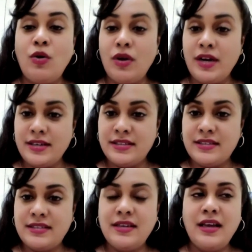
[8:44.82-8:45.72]

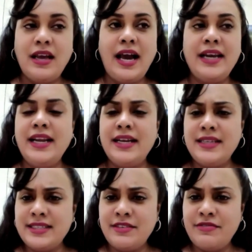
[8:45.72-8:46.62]
August, and
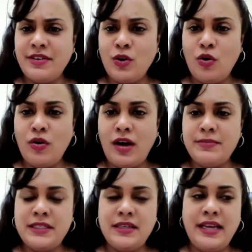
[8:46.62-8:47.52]
let, let's even go
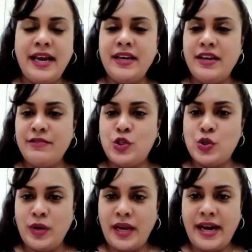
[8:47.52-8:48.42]
up to the end of
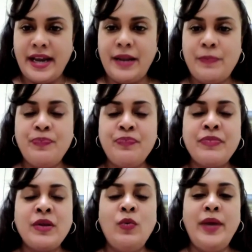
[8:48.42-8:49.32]
July,
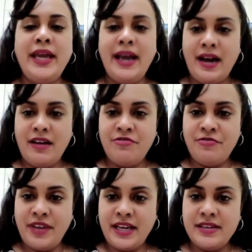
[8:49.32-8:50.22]
we have
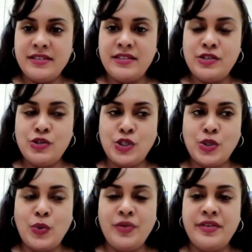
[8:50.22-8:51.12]
figures to
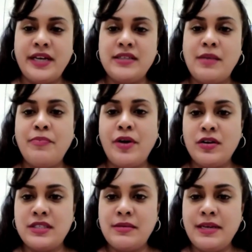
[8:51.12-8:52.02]
show that
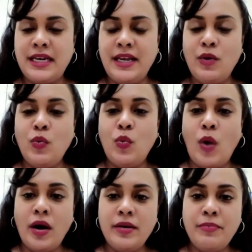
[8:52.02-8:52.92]
approximately
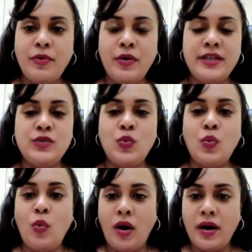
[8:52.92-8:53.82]
one point
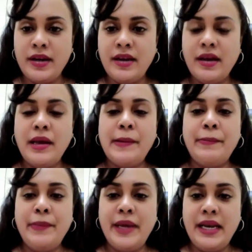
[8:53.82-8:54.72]
one
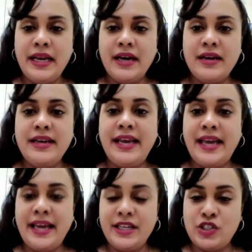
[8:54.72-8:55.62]
million
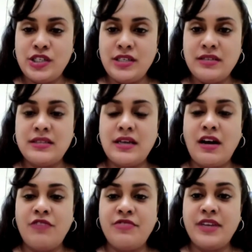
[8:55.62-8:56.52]
kilograms
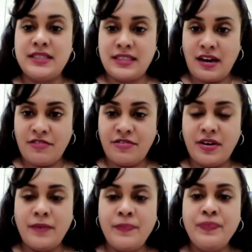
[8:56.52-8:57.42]
of
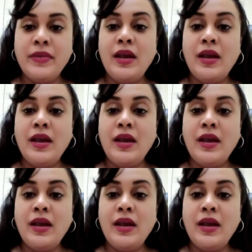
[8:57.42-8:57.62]
cassava